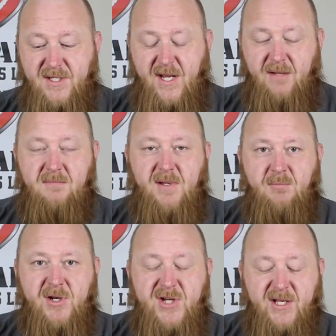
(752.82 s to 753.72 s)
side;
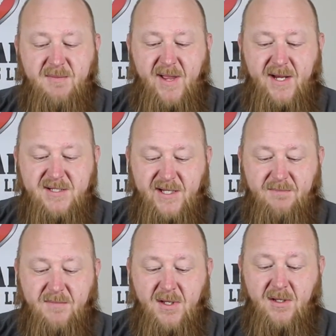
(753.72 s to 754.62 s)
it would eject the
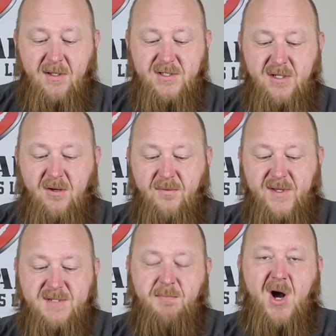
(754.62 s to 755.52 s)
magazine. So,
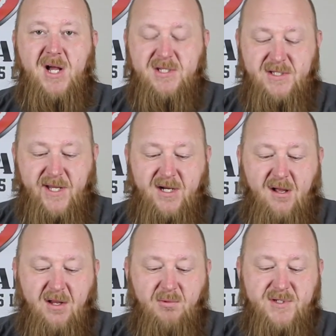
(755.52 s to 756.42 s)
this boss, as they
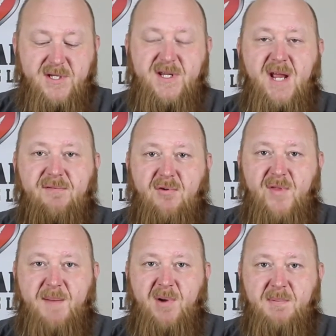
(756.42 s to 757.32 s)
call it, was designed
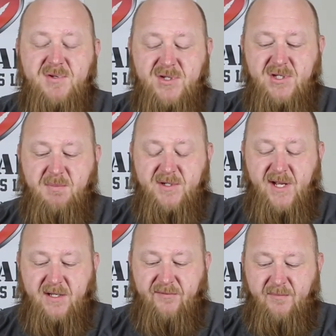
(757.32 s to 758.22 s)
for that purpose, just to
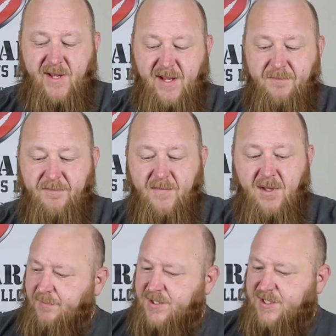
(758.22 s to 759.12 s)
protect it from that.
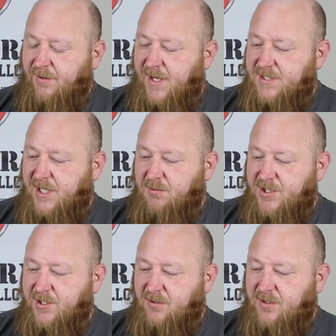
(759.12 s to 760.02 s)
This still has the
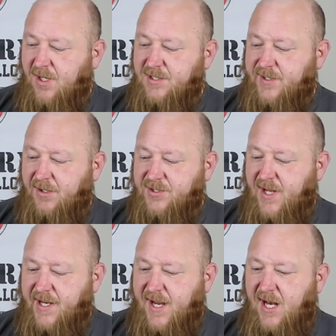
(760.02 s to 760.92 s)
original style
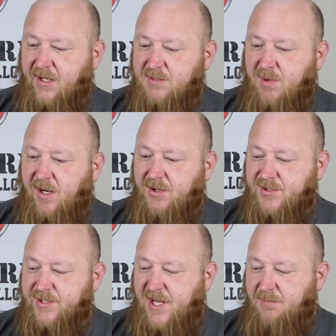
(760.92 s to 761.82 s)
stock on it, because
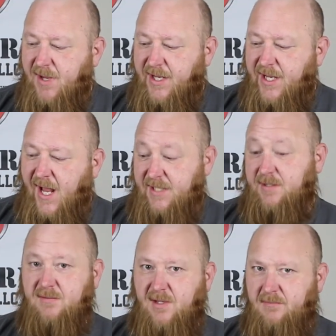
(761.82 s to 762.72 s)
Brownells does not make
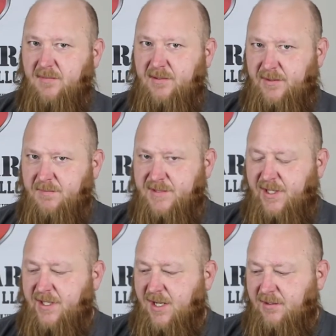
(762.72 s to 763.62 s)
yet. I'm gonna
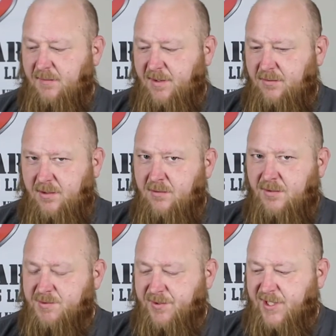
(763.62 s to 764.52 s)
say yet. I mean, who
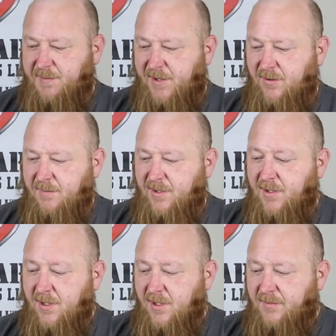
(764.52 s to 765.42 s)
knows what they're going to be doing? But
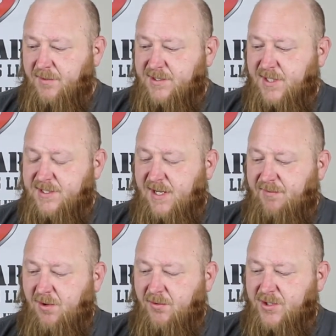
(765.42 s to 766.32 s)
this does
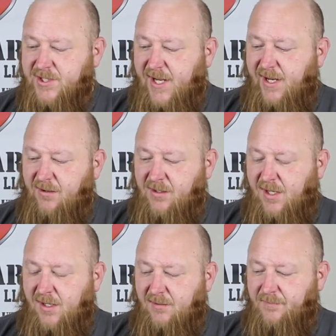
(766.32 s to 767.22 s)
have the older
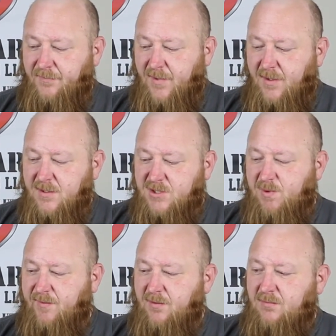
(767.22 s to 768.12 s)
style
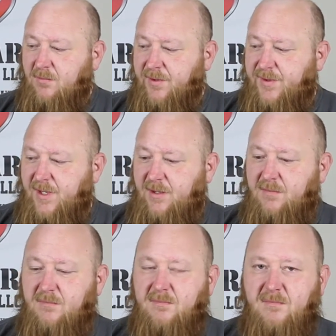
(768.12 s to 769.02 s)
swivel with the
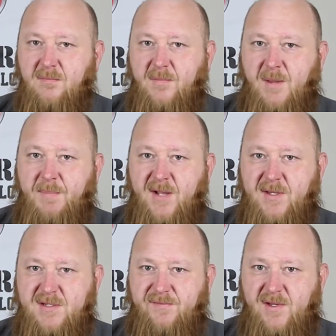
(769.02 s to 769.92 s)

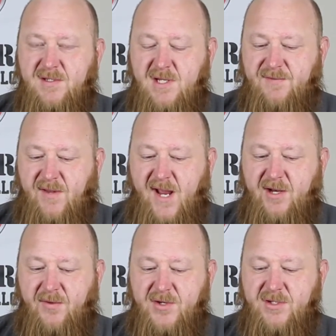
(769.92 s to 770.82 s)
butt that's it's
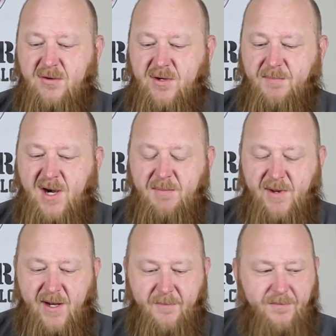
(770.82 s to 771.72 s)
flat here. There's no
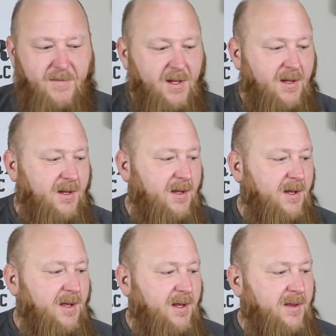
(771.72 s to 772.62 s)
compartment
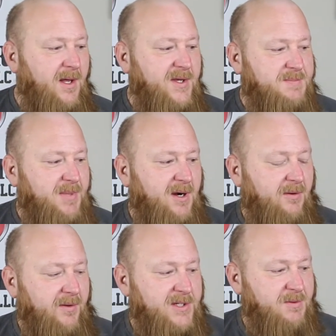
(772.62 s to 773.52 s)
in it.
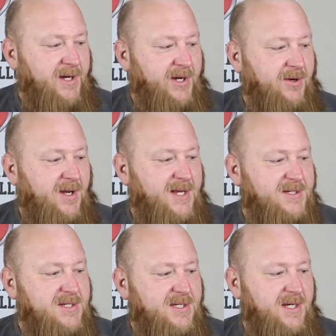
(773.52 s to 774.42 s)
This one here
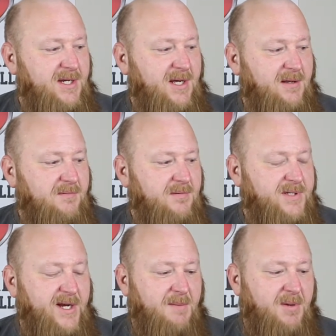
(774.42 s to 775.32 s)
utilizes the
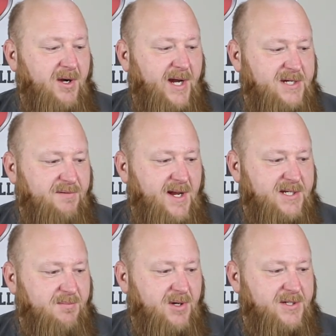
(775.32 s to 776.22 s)
standard birdcage
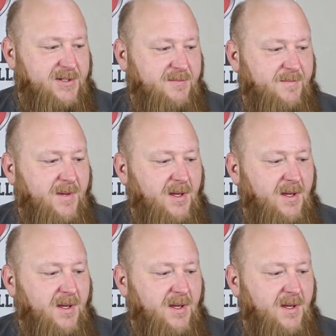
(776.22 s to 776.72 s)
flash suppressor,